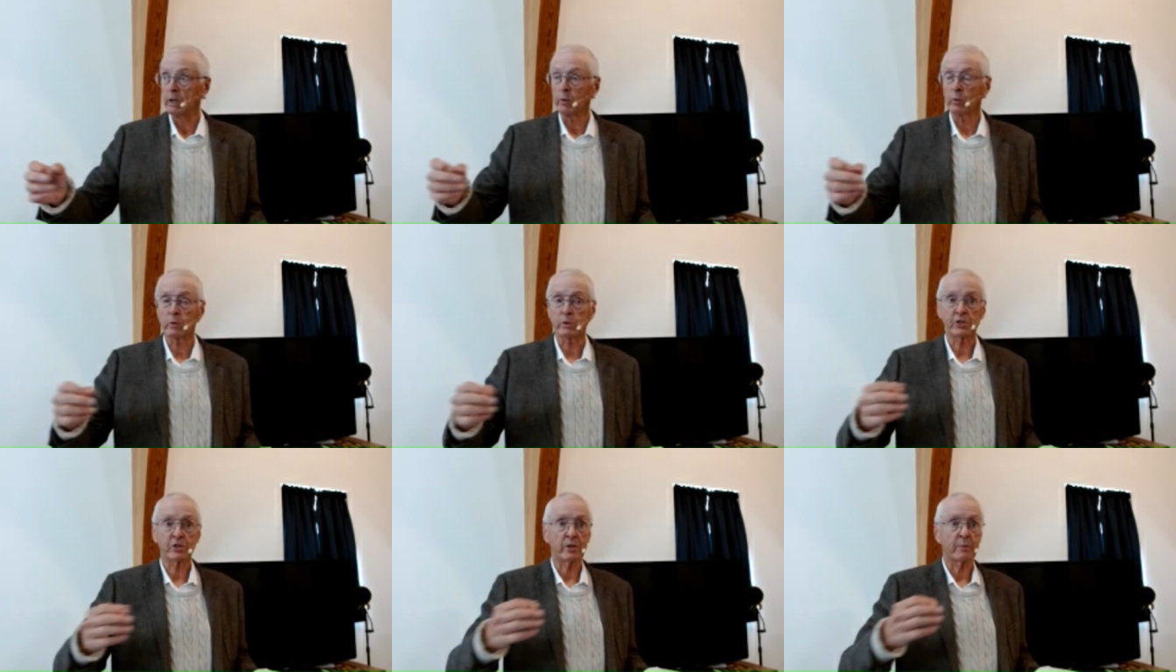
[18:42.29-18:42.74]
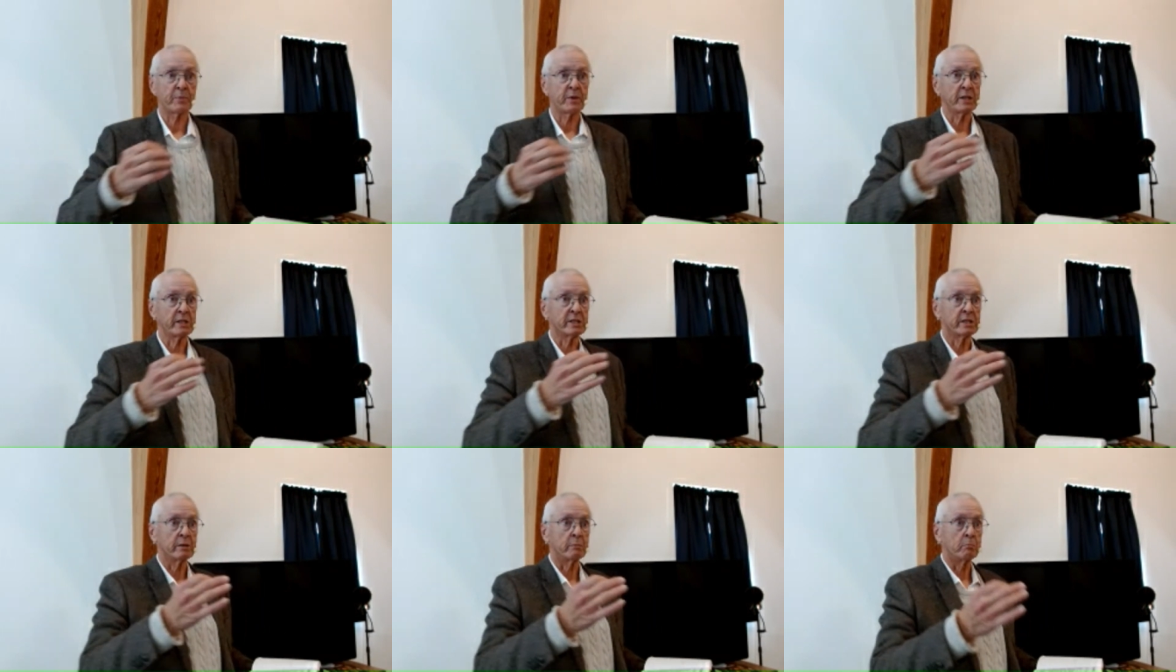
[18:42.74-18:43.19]
or
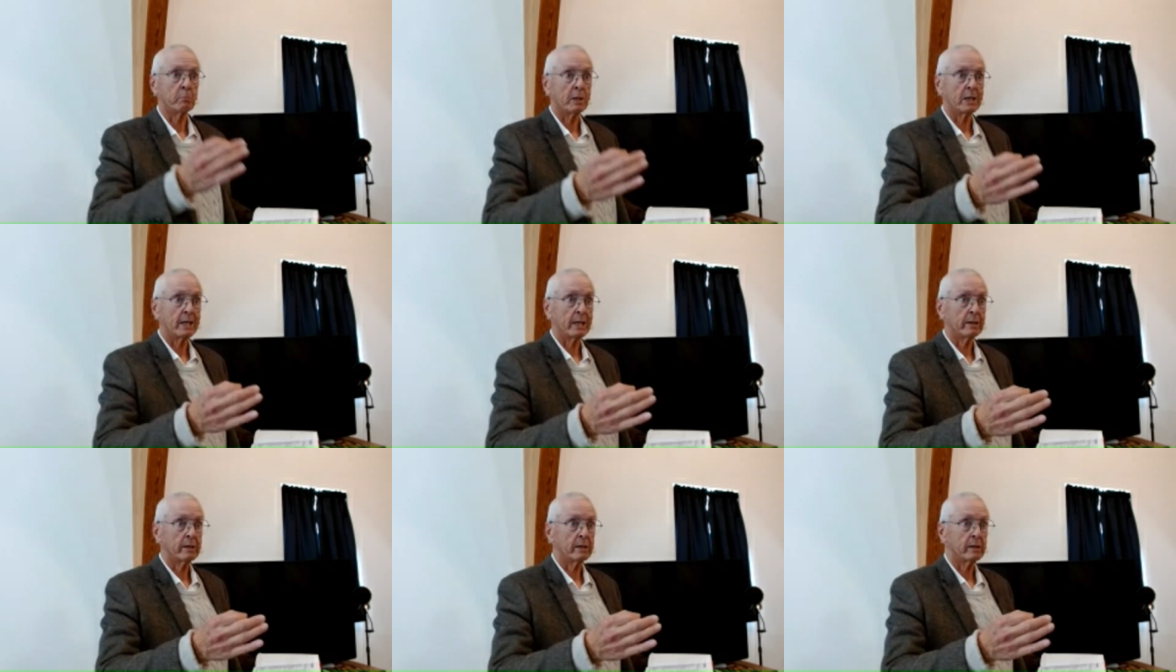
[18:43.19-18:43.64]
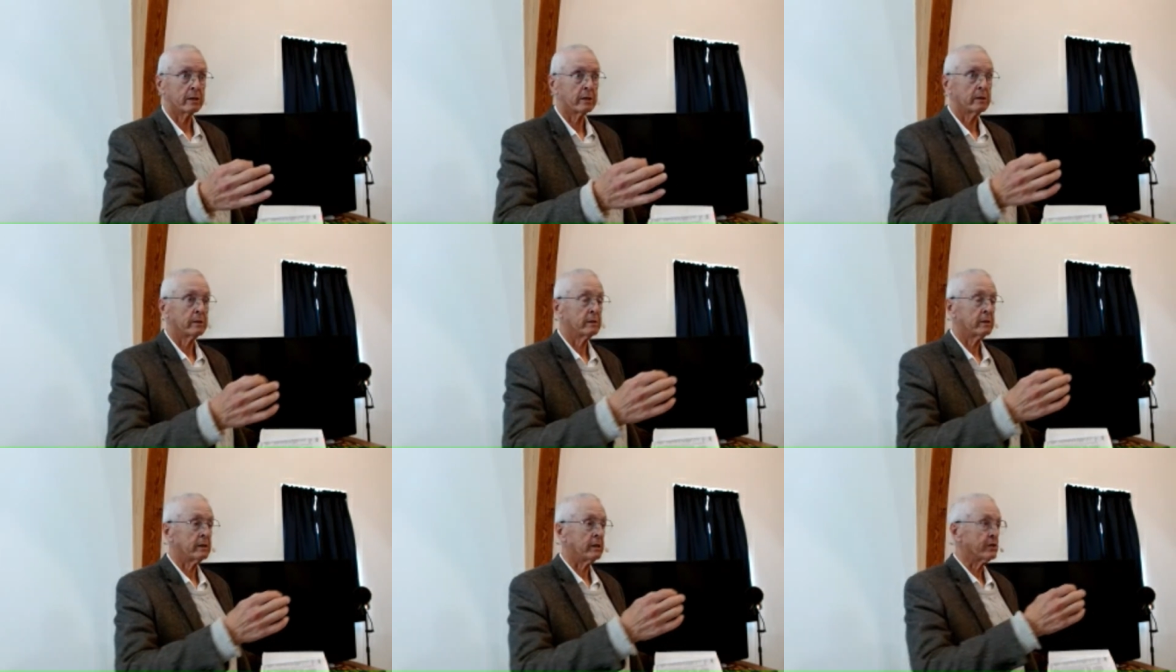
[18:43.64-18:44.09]
something
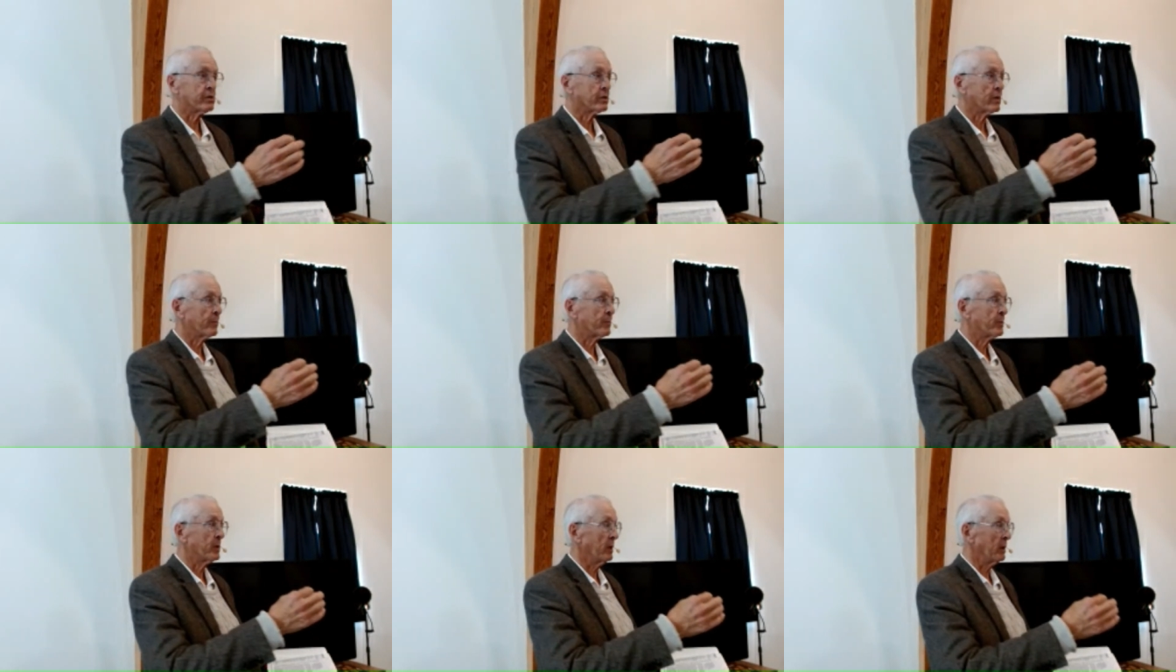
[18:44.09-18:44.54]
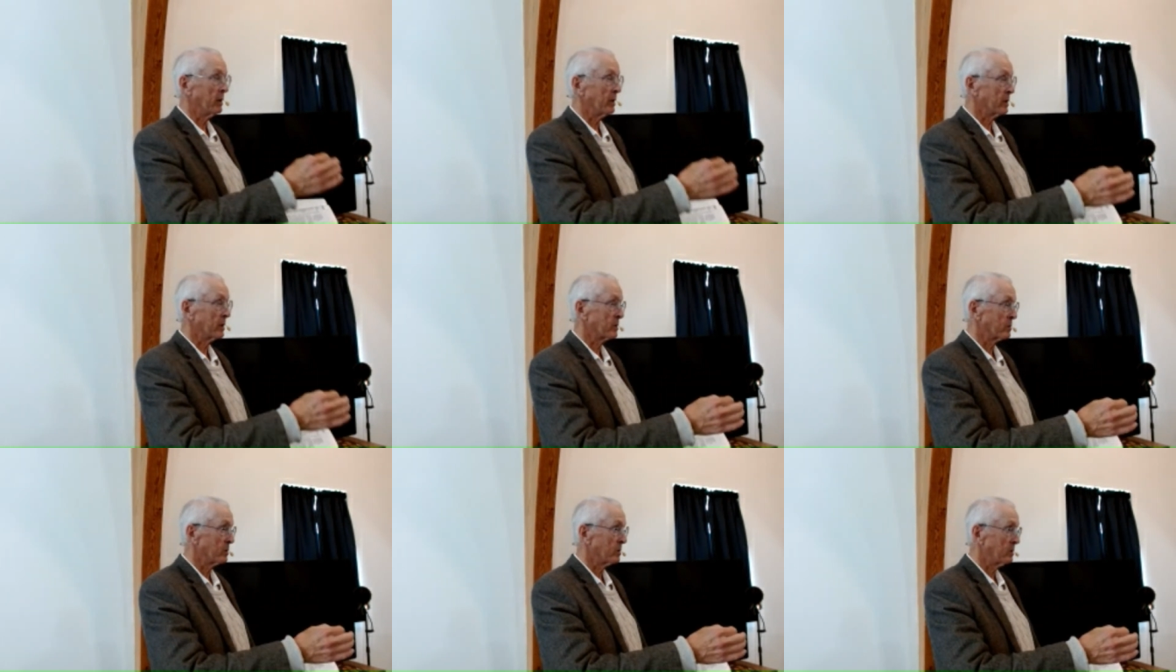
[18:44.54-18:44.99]
symbolic and something
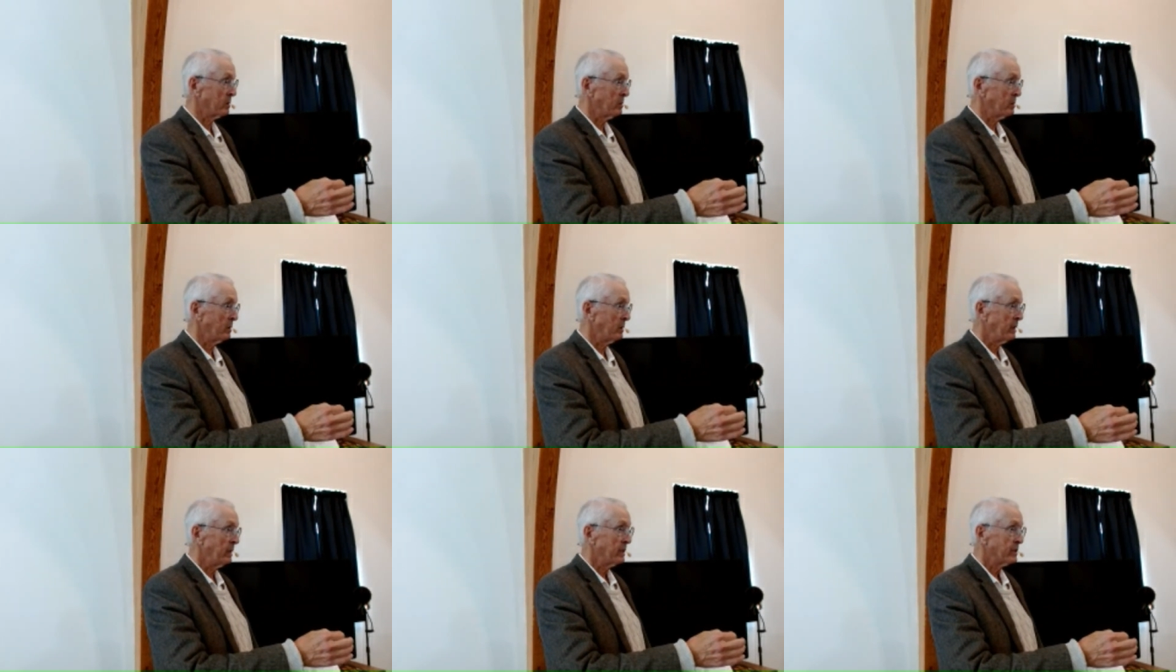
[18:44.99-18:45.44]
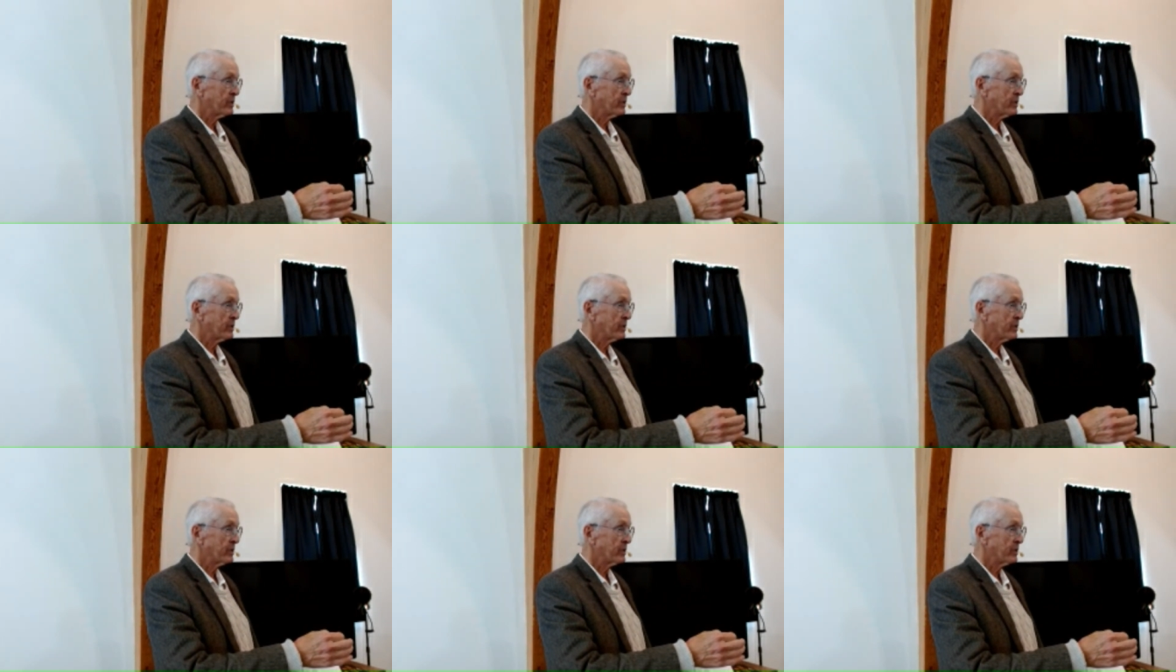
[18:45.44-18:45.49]
literal.